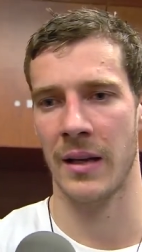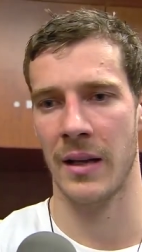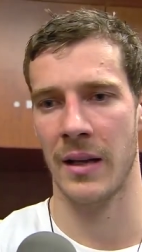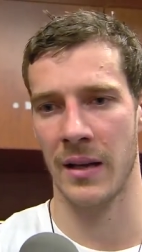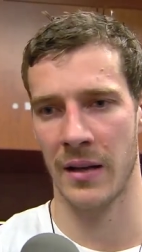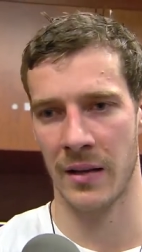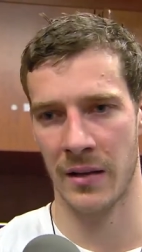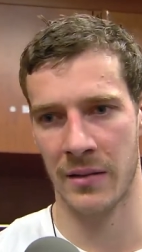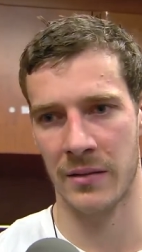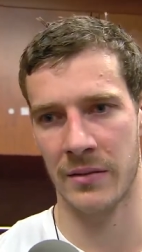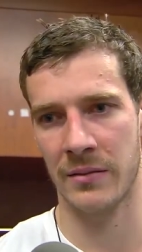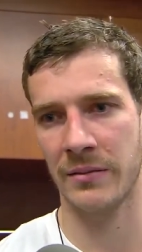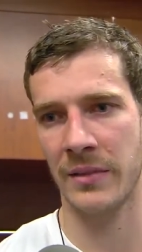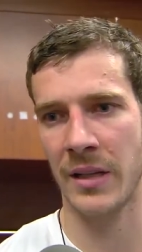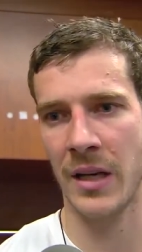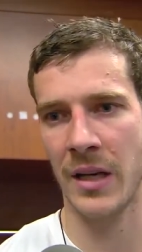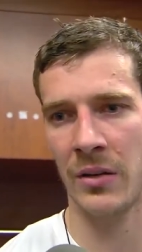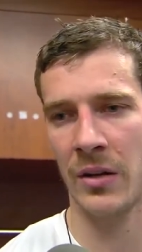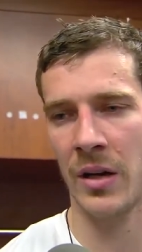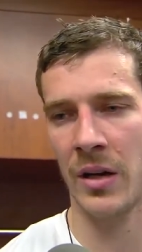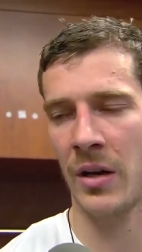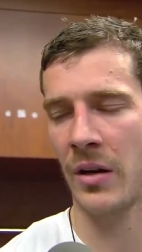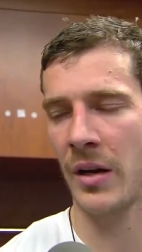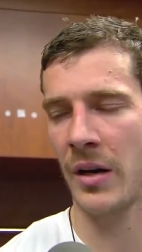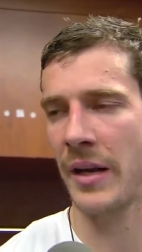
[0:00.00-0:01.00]
hang
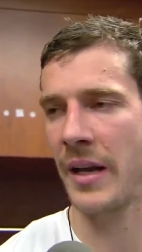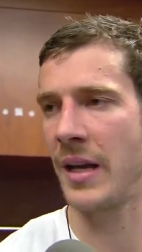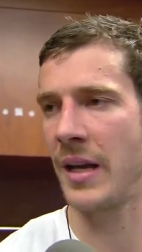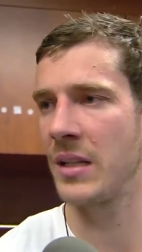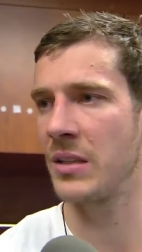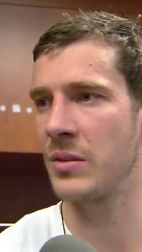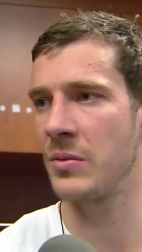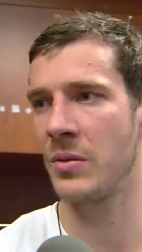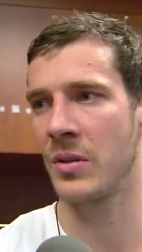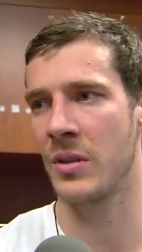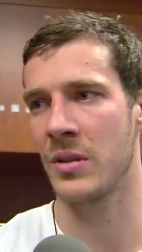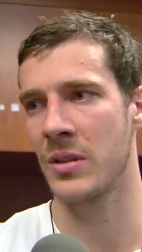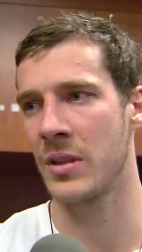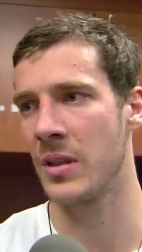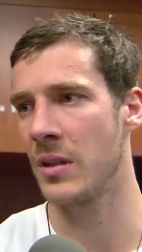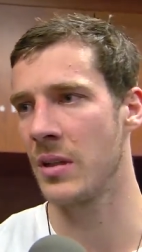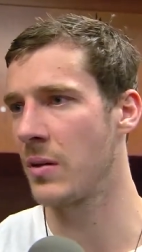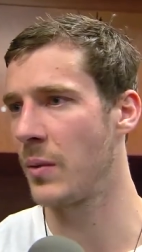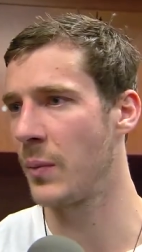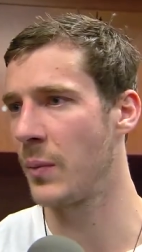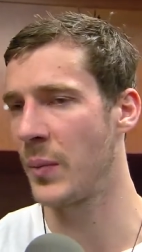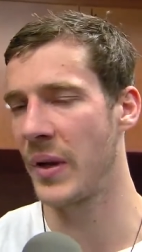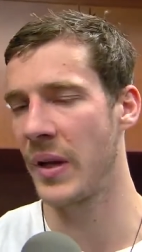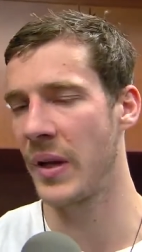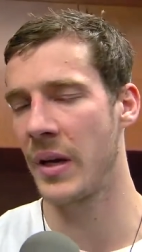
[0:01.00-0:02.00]
down our heads. We were still
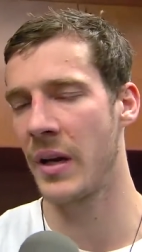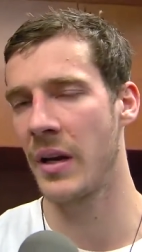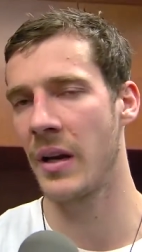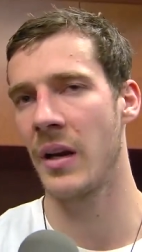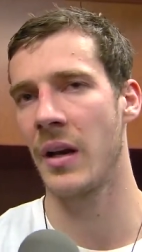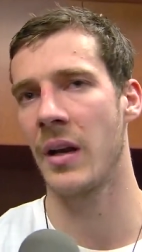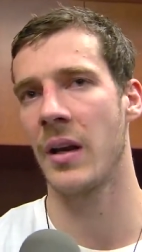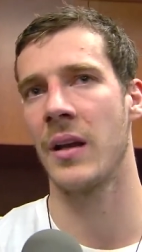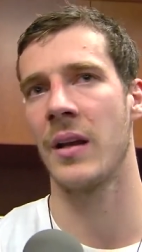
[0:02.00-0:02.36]
competing.